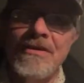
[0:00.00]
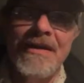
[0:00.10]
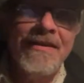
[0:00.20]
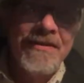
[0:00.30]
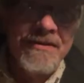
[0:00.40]

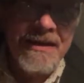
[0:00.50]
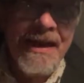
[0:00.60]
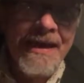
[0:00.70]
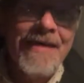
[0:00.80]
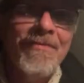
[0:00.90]
Get their
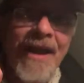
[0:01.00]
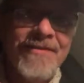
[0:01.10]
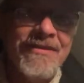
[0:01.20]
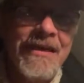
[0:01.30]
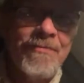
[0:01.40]
name,
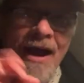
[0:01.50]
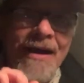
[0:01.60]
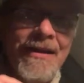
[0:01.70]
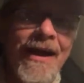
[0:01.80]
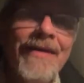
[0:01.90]
last name,
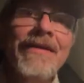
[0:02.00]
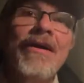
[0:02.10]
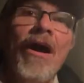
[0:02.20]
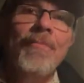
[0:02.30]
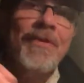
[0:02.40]
highlight it,
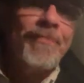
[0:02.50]
copy,